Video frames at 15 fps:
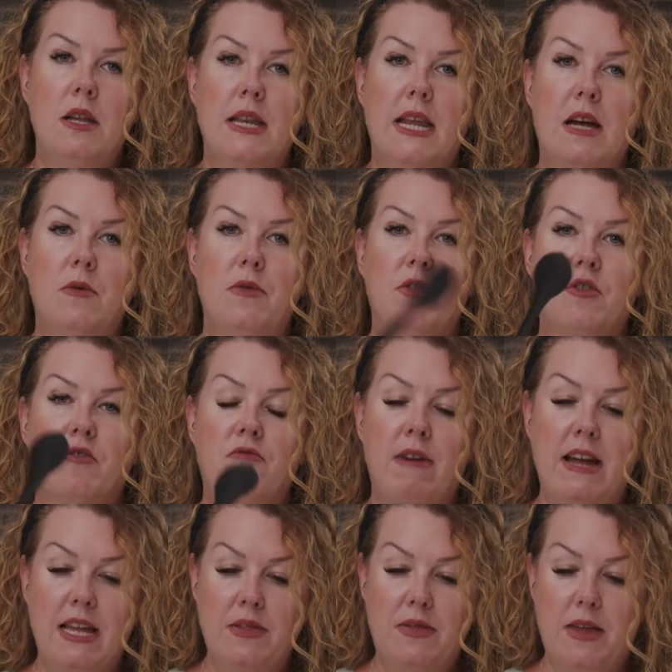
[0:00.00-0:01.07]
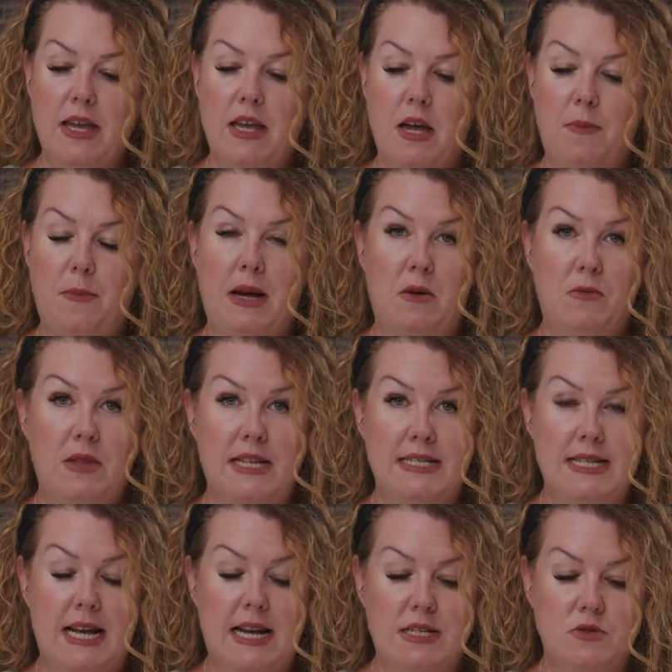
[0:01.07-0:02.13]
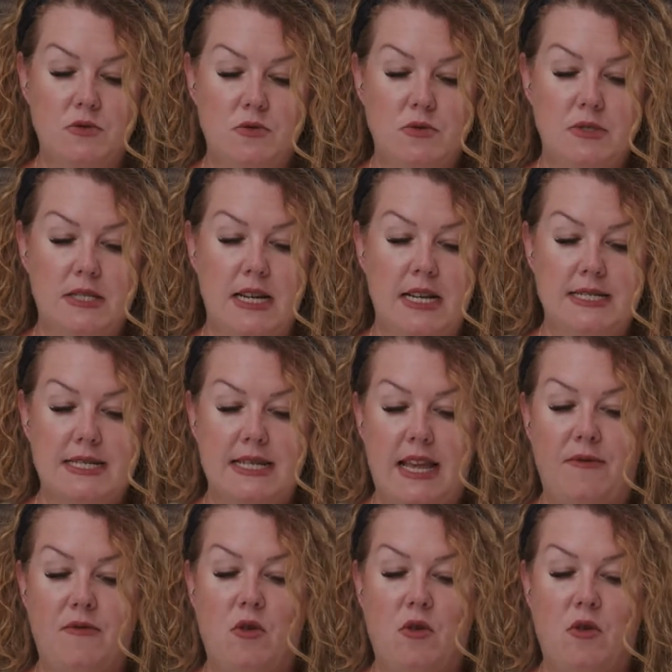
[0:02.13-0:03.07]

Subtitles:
Now, the great thing about these handles is they've